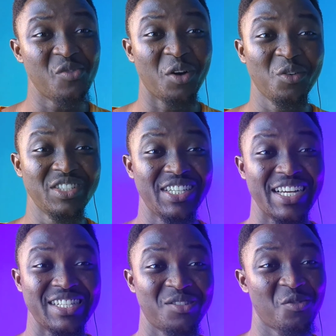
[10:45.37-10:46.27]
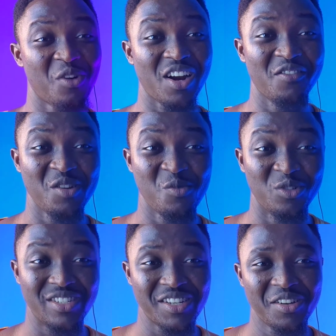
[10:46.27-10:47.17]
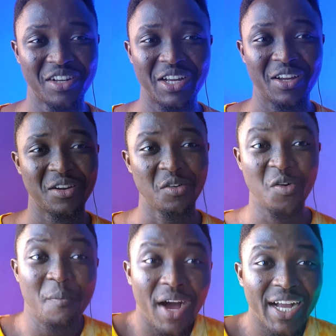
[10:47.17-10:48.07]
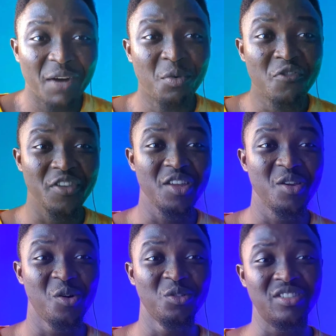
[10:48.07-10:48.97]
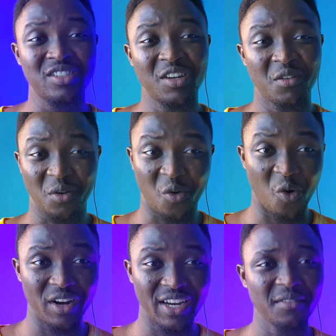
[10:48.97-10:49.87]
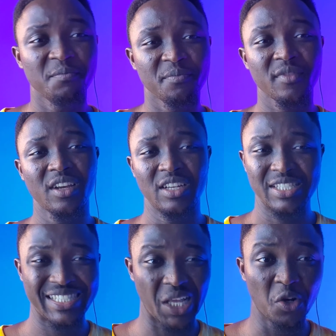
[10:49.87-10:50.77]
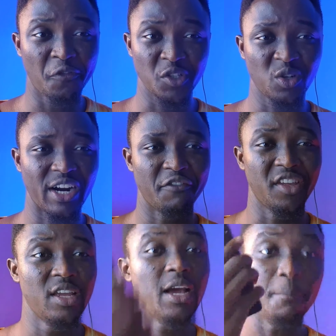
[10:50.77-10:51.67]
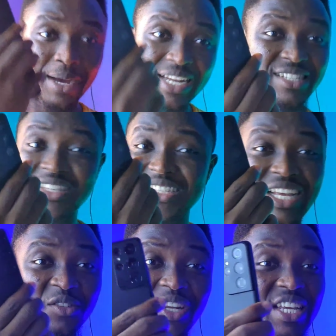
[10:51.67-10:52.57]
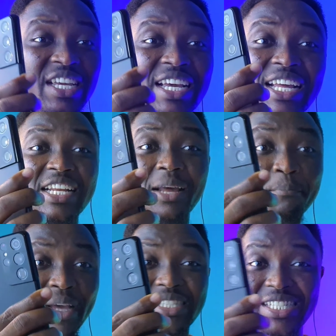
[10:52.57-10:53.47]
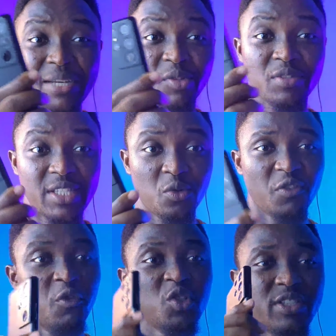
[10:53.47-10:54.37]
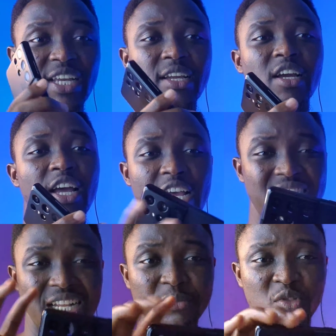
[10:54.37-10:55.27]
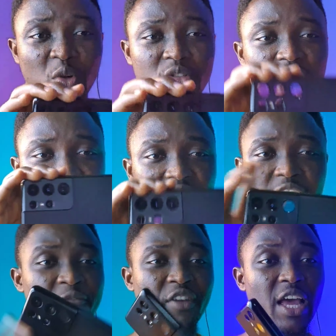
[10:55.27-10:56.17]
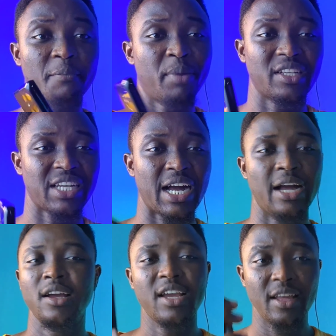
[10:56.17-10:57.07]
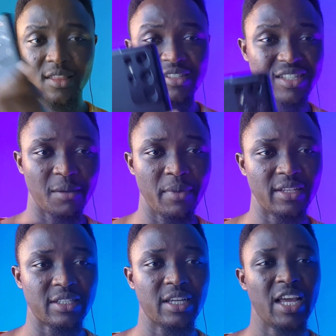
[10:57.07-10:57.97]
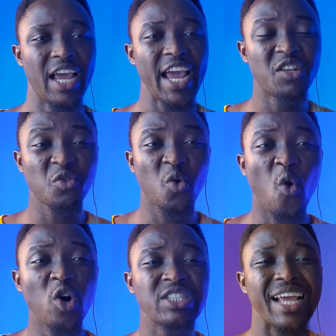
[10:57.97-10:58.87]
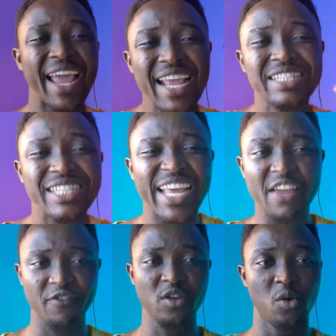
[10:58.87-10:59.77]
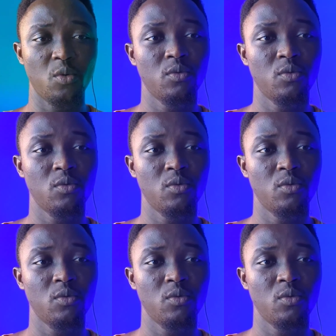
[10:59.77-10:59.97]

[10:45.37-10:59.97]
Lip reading: you are going to get one of the most remarkable videos recording, still photography. But this is actually the best in terms of stills. You want to take a snapshot, take a picture, this is the best. It records 8K video.